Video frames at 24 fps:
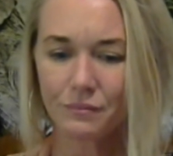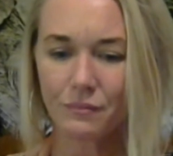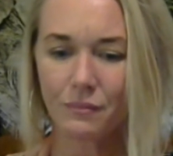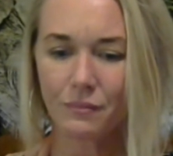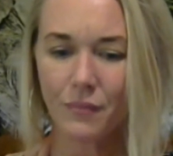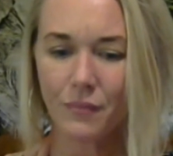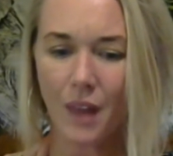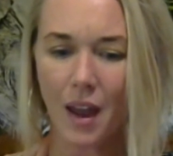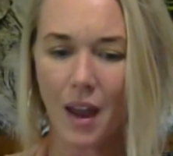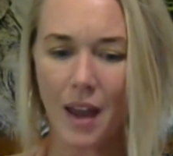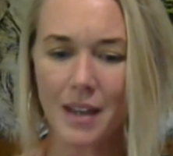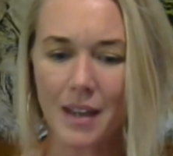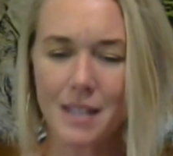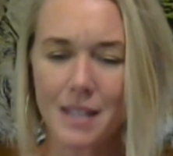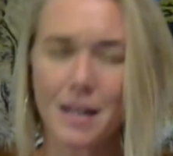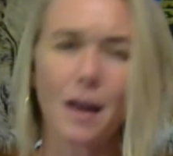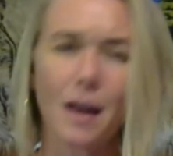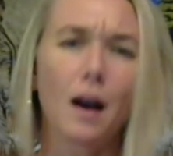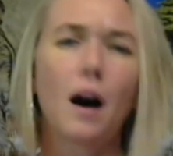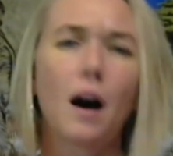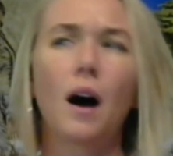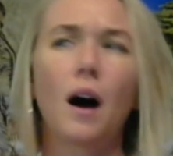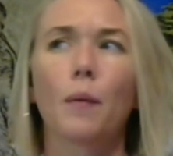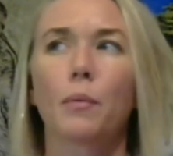I can
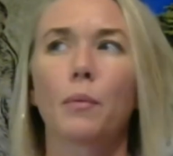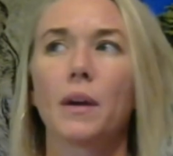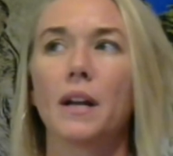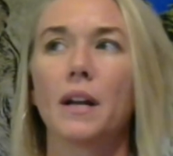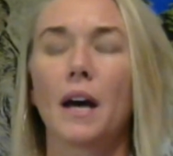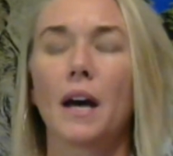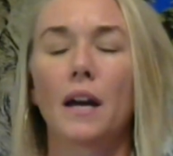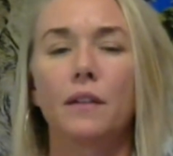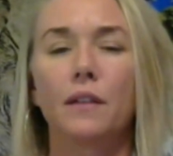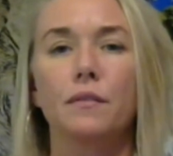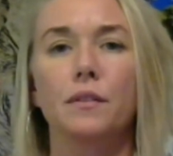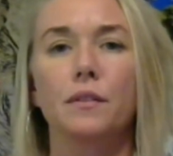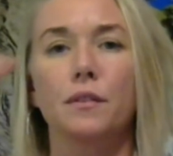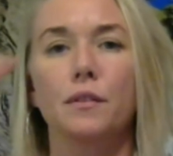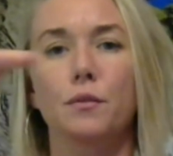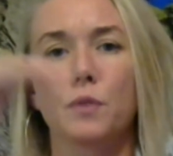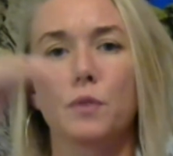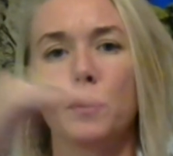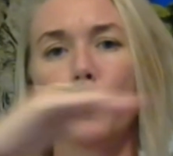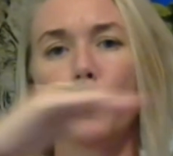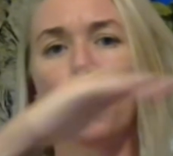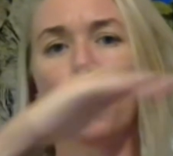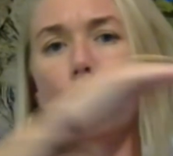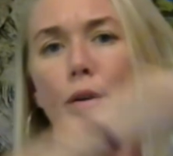operate out of a
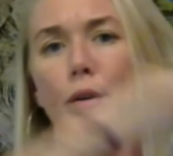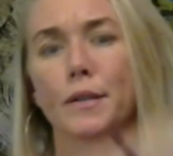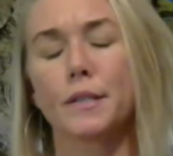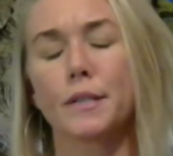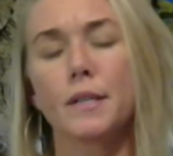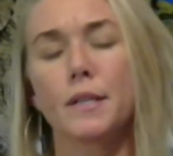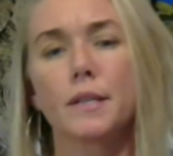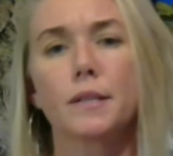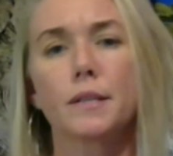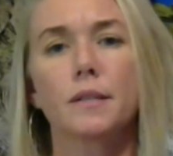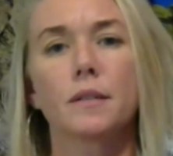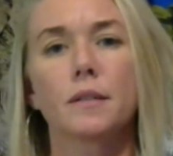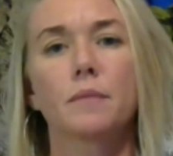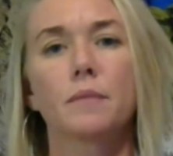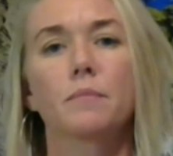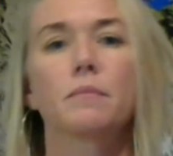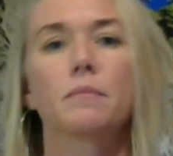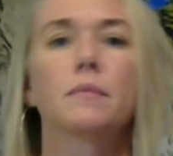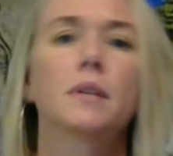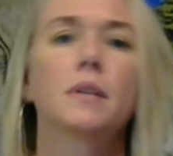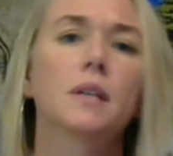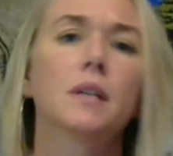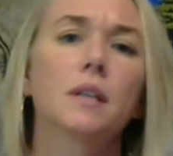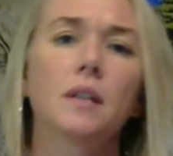3-part system.
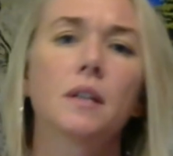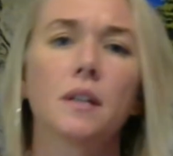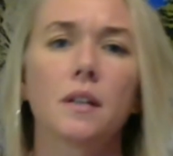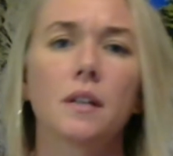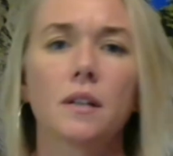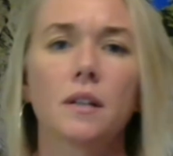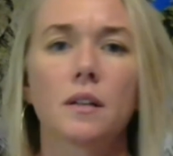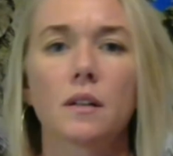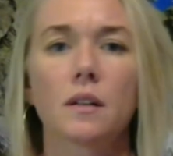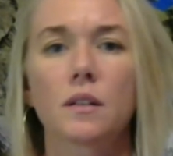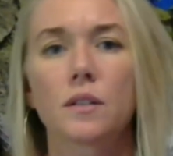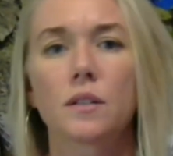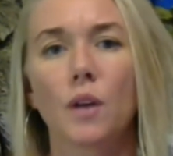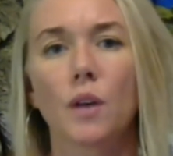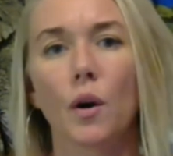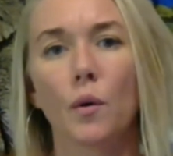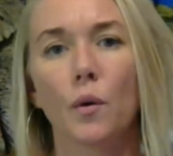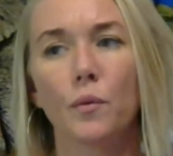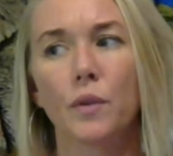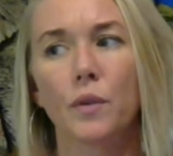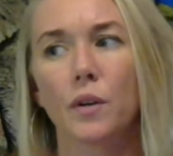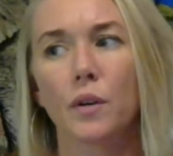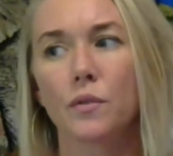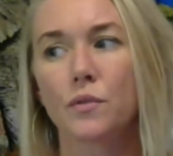So
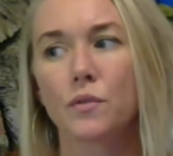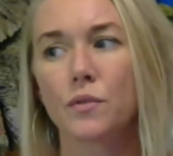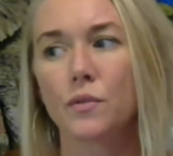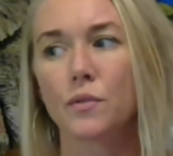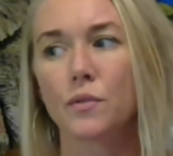there's just